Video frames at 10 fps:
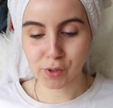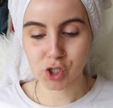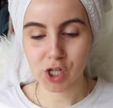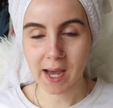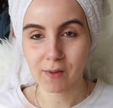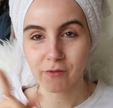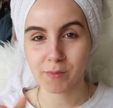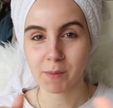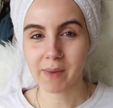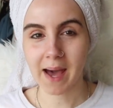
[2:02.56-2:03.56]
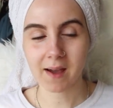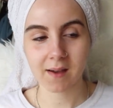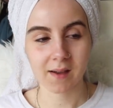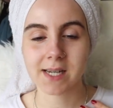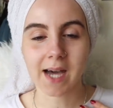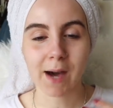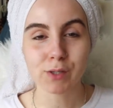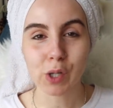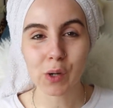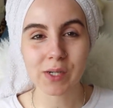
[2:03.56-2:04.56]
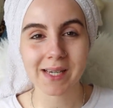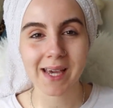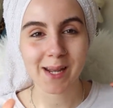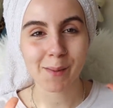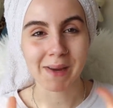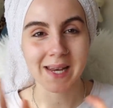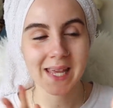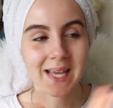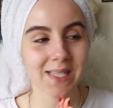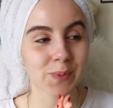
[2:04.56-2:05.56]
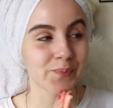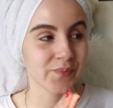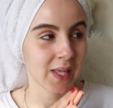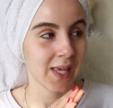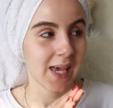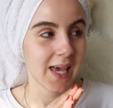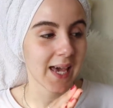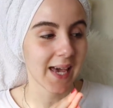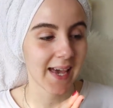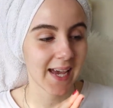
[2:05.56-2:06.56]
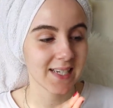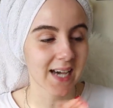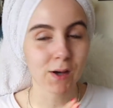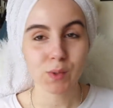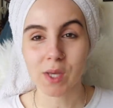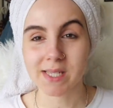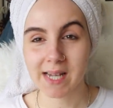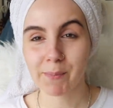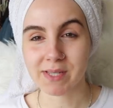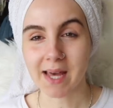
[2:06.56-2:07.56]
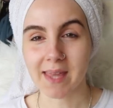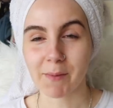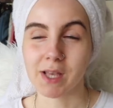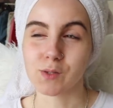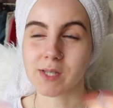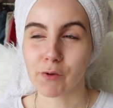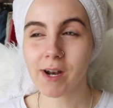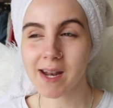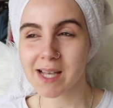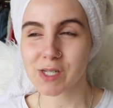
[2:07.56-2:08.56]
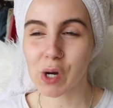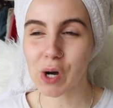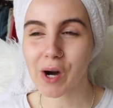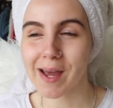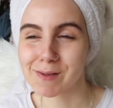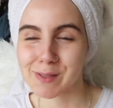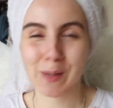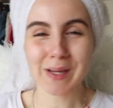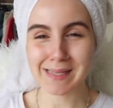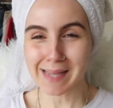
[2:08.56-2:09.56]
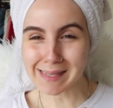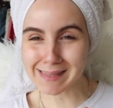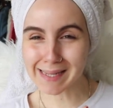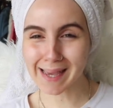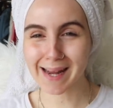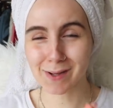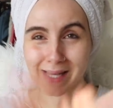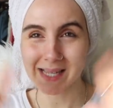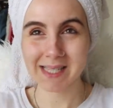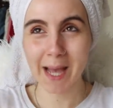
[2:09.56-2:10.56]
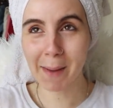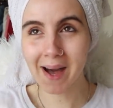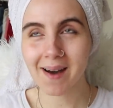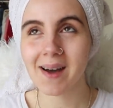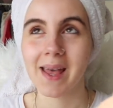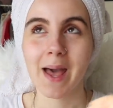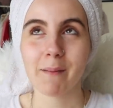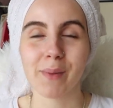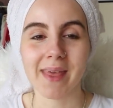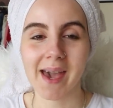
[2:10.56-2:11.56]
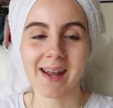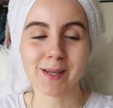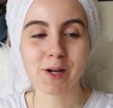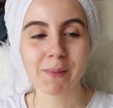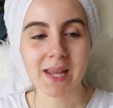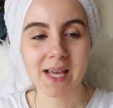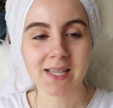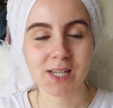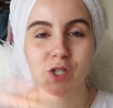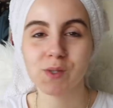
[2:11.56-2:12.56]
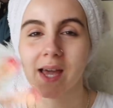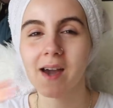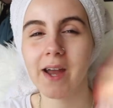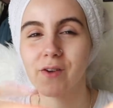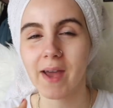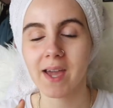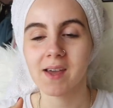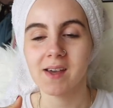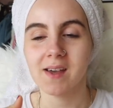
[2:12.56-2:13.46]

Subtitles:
pushchair out from the back and I was holding my niece. And I was wearing slippers that day because it was like really nice and hot and I was so excited. I was like, summer. But then I was holding my niece and she was like, kind of like